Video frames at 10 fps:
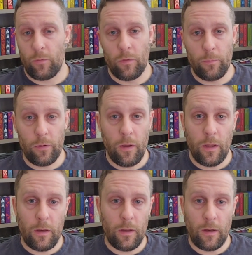Throw the
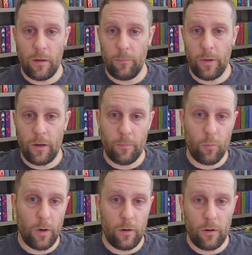book in, pick
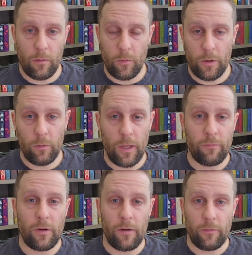up where you
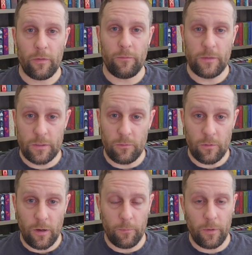left off on the
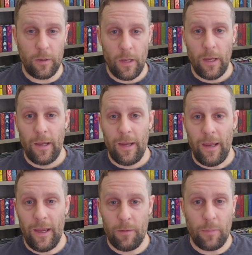physical copy.
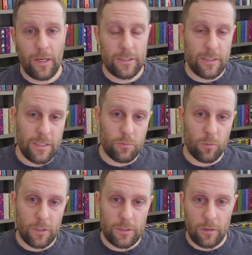And because
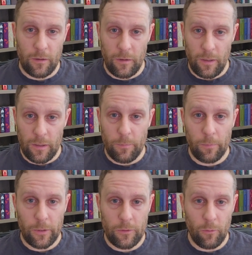these works are in the
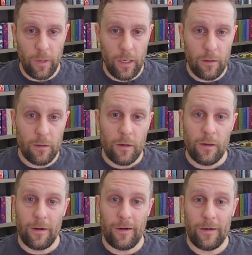public domain,
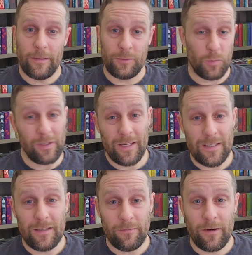it's
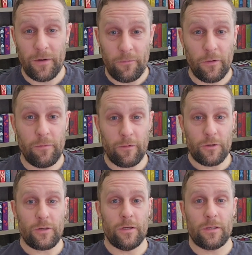really easy to find free
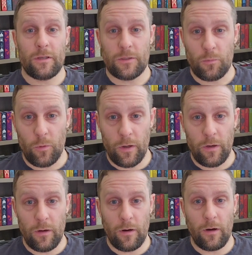versions. There's
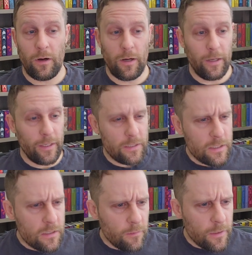one,
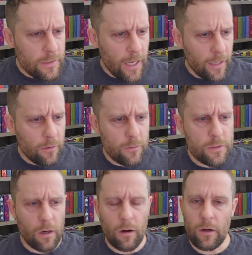it's
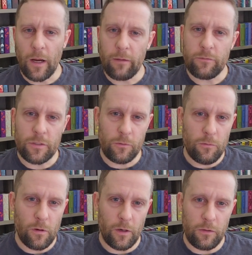Dano's Archive
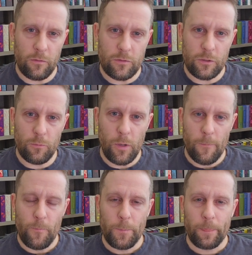2 on YouTube.